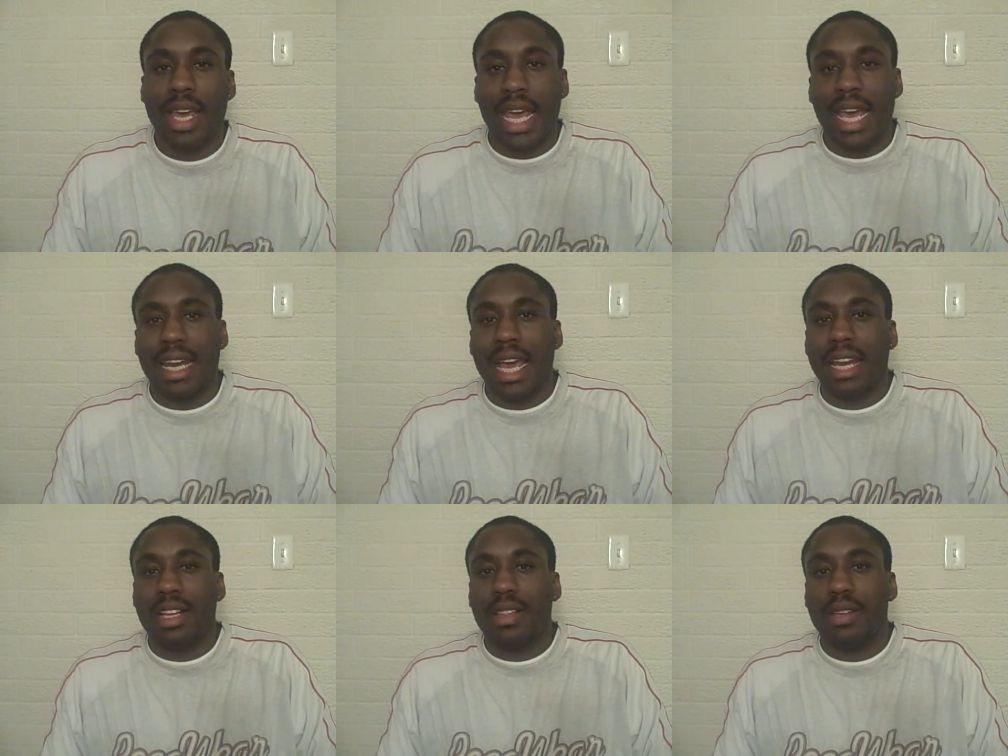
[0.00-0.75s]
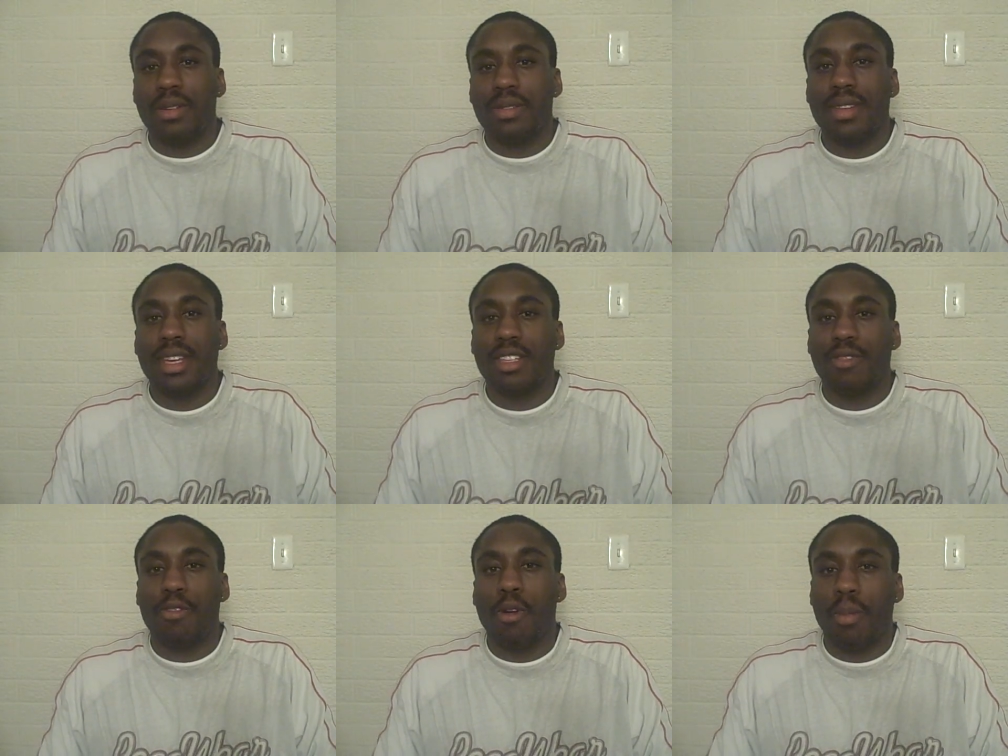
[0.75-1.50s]
and that includes his
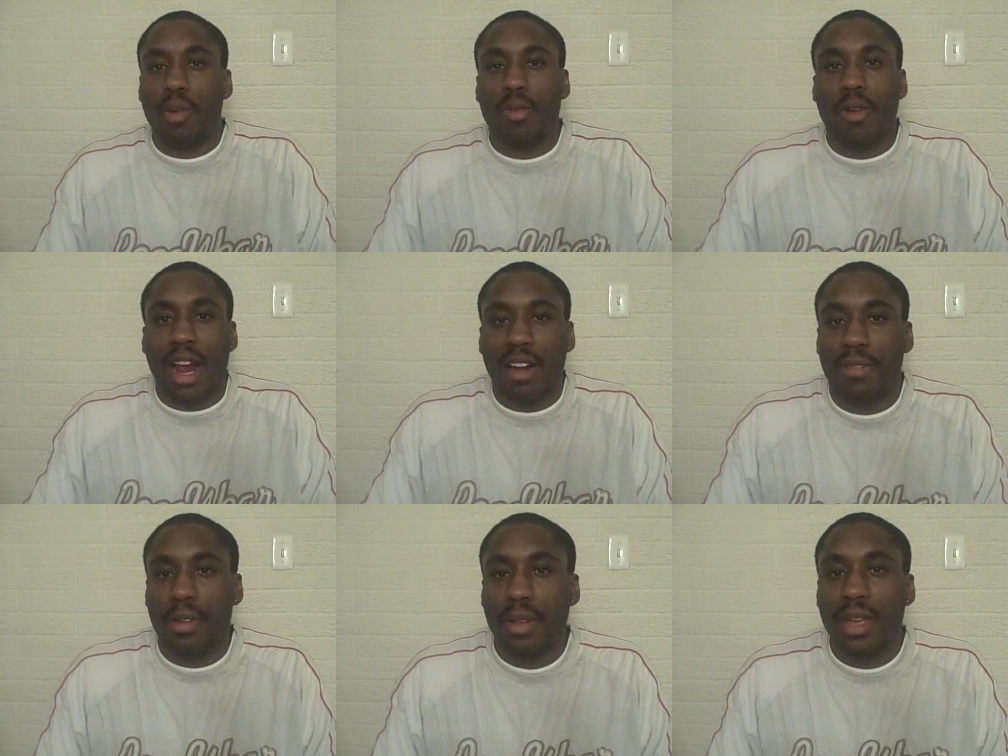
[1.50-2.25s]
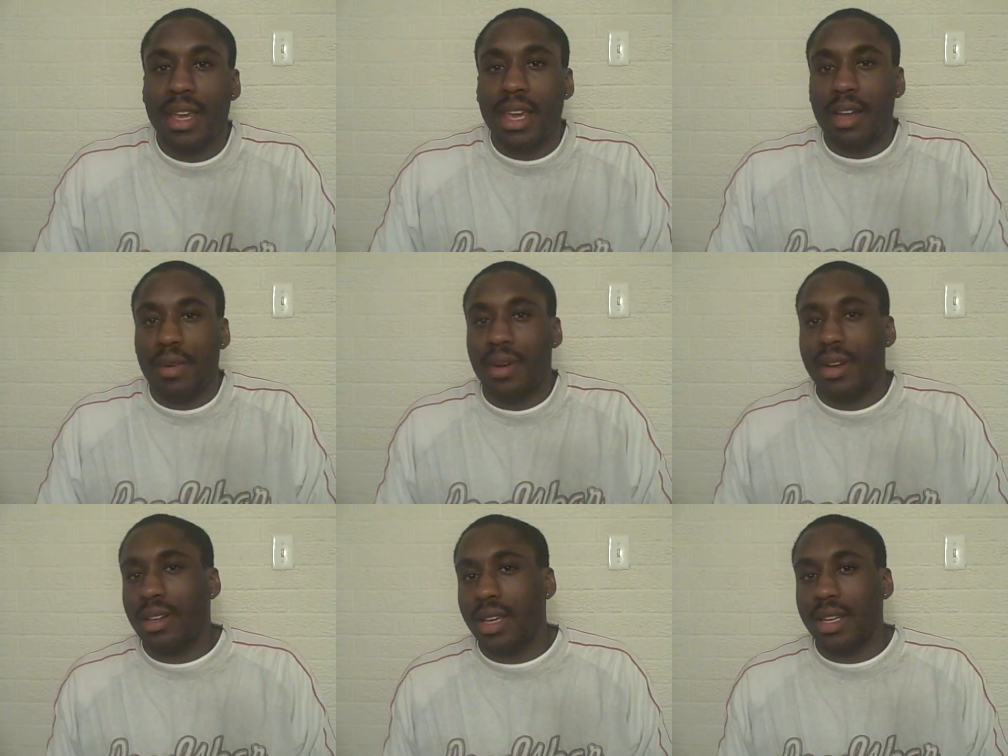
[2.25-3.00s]
former rival Hillary
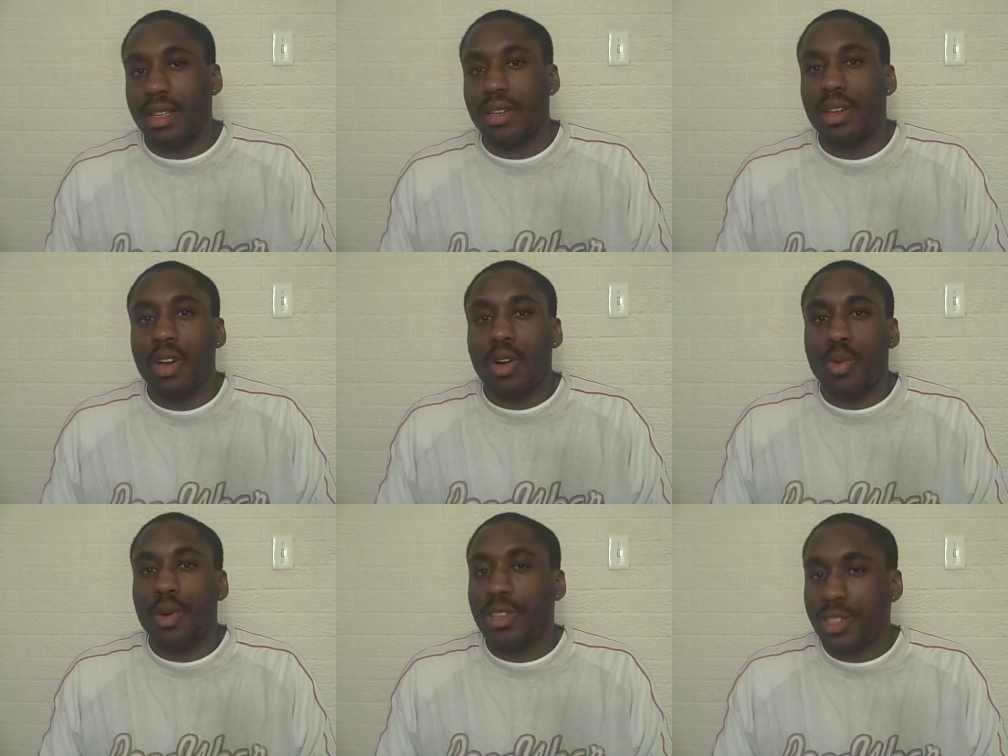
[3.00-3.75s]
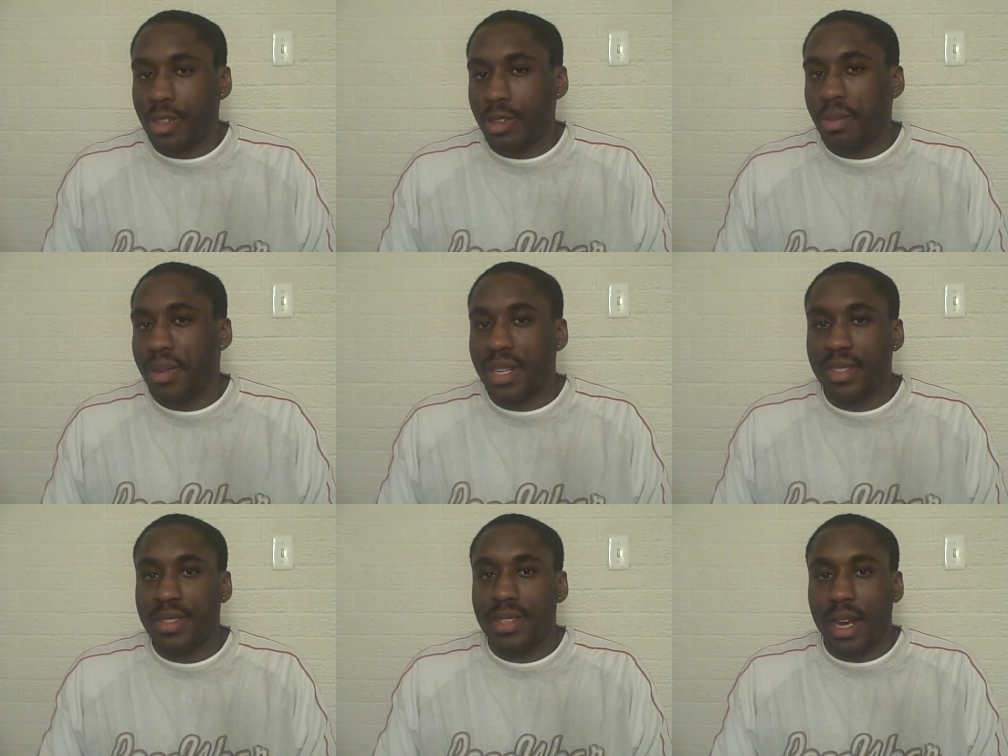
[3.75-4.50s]
Clinton, who will soon be
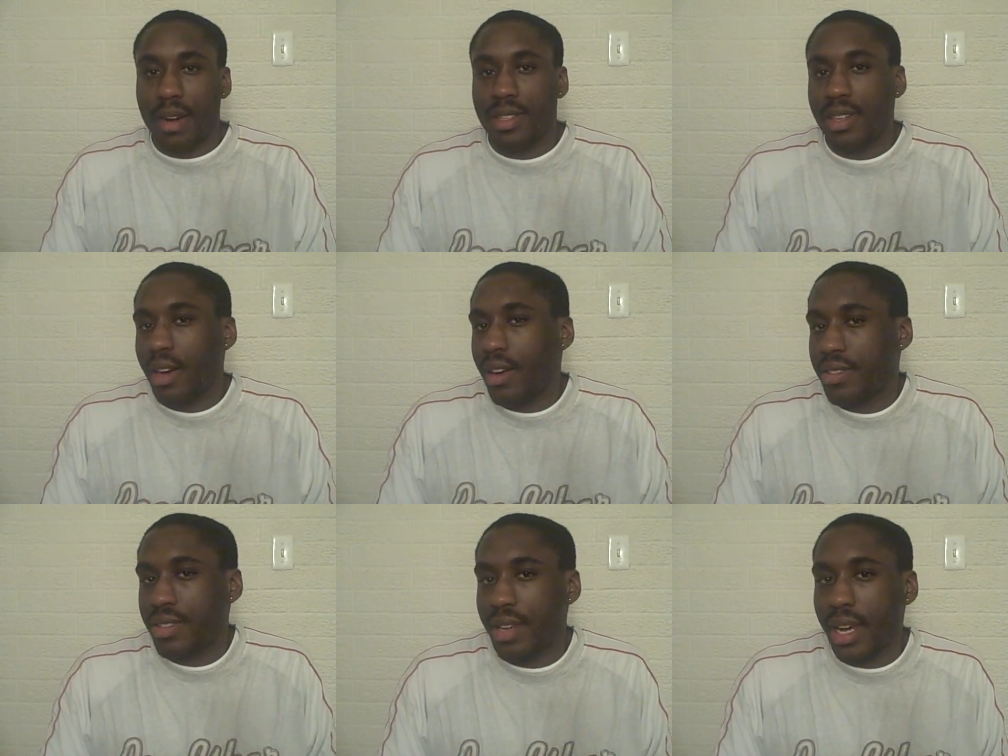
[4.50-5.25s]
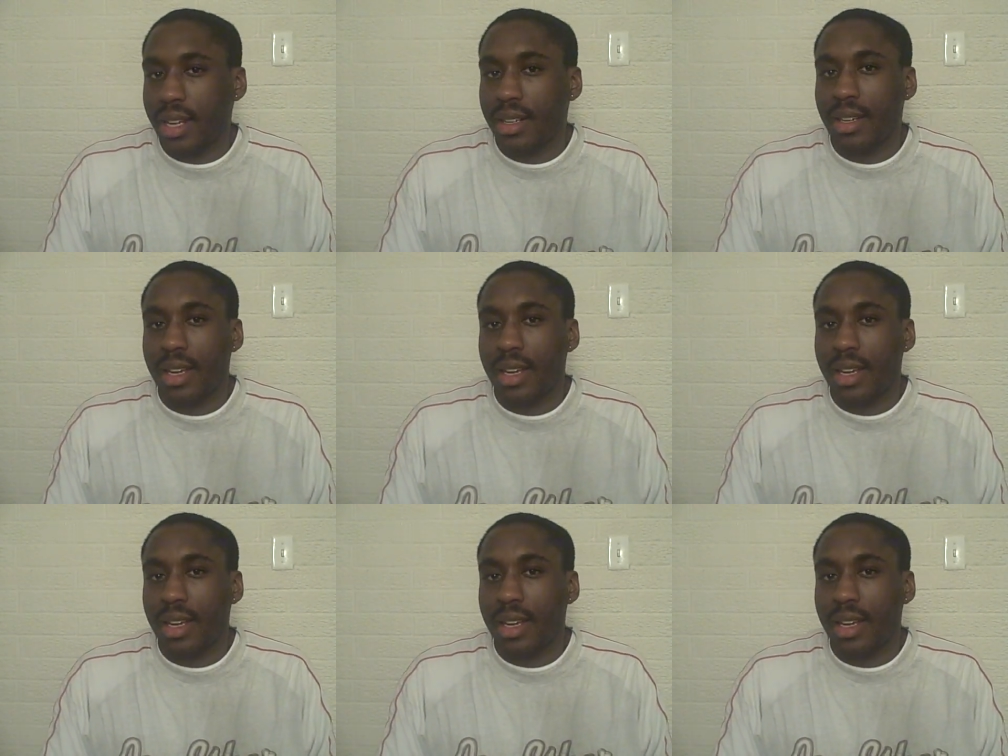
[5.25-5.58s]
Secretary of State.